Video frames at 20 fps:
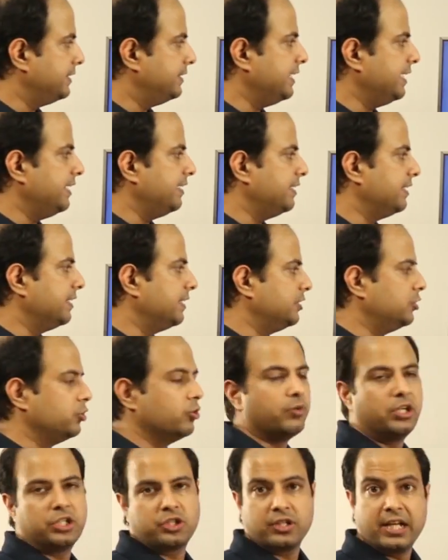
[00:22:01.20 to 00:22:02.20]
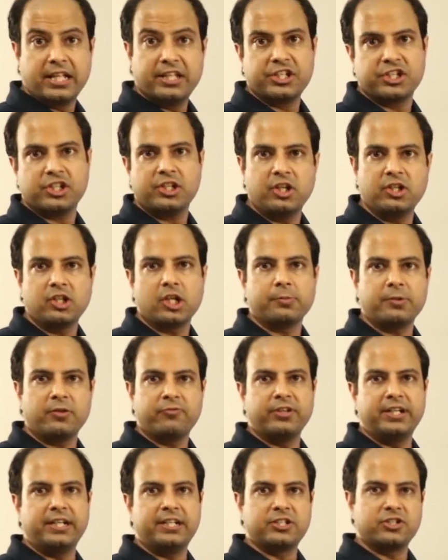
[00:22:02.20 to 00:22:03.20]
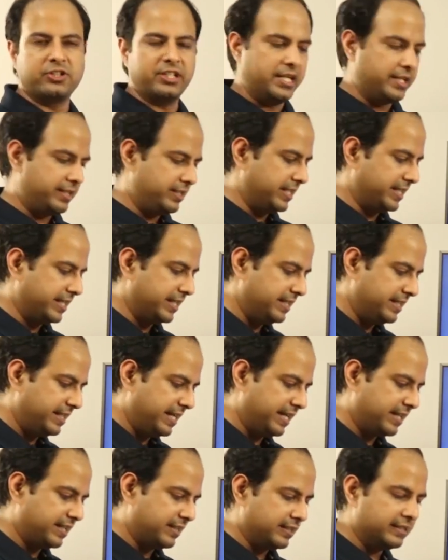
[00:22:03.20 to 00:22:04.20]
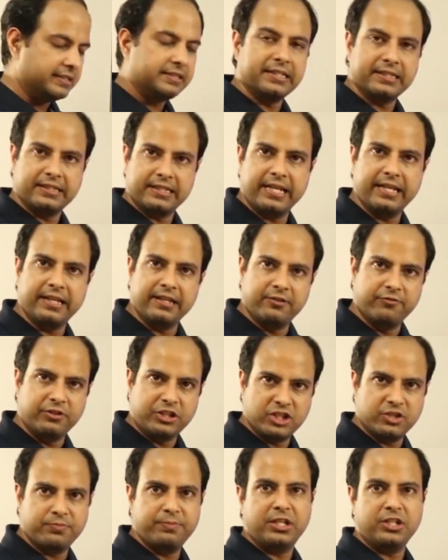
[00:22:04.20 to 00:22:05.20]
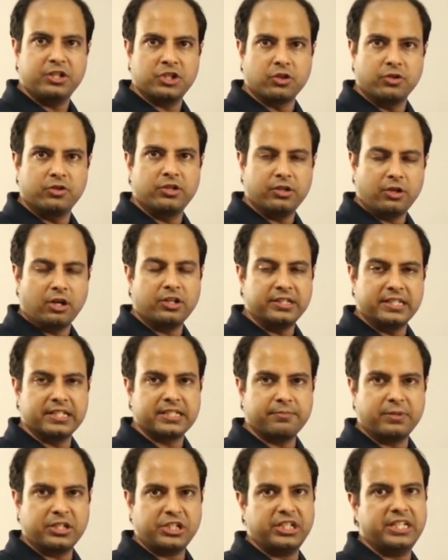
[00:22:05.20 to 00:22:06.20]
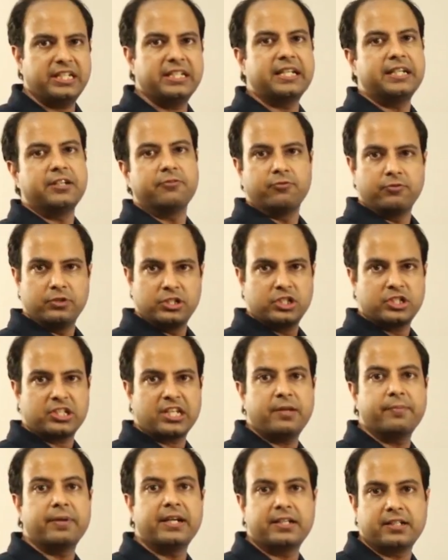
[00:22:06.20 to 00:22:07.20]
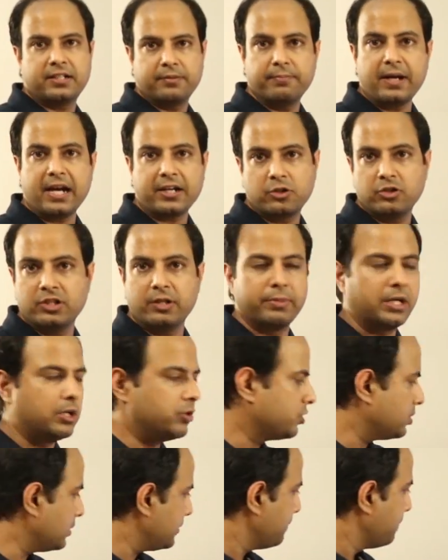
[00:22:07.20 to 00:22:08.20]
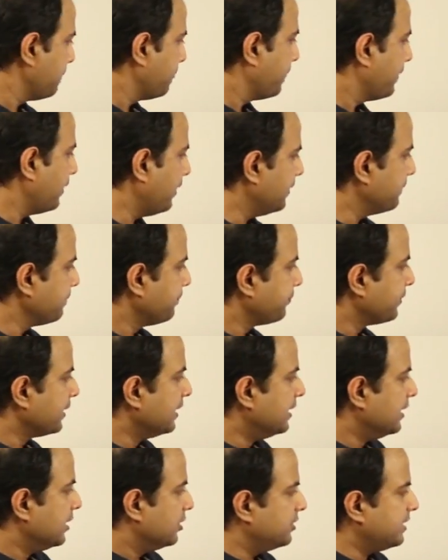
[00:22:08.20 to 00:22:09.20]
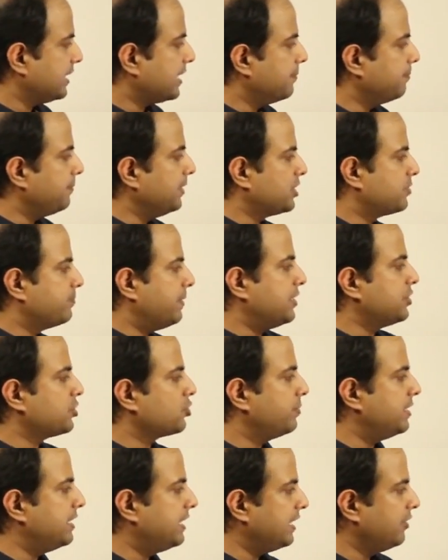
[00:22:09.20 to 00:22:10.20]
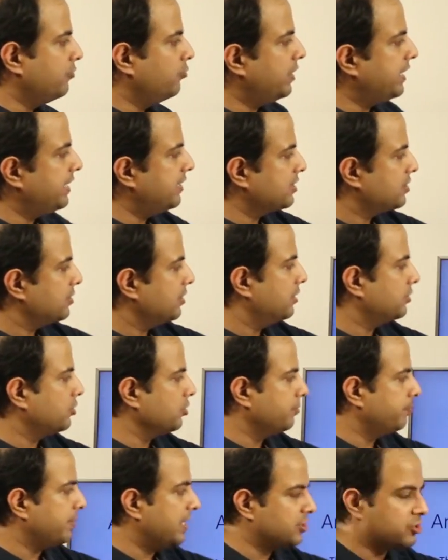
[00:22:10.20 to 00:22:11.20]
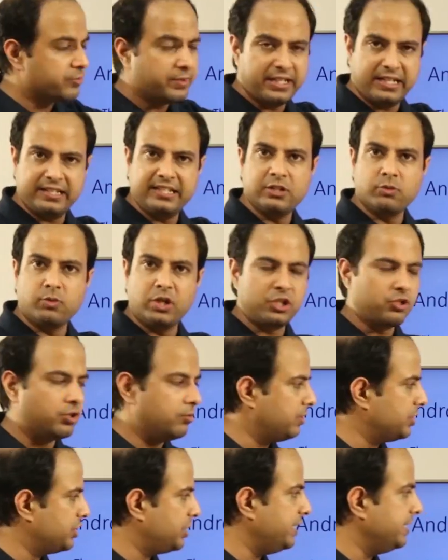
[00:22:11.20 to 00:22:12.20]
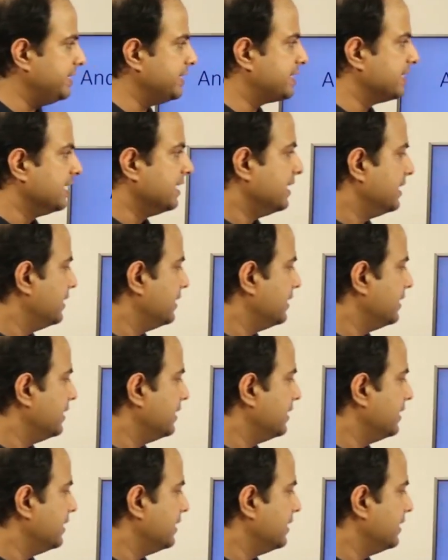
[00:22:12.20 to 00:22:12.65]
then do virtualization on top of it so that they can take the thing which is being shown on this machine and stream it back to the browser. Okay. This is accomplished by instrumenting these virtual machines,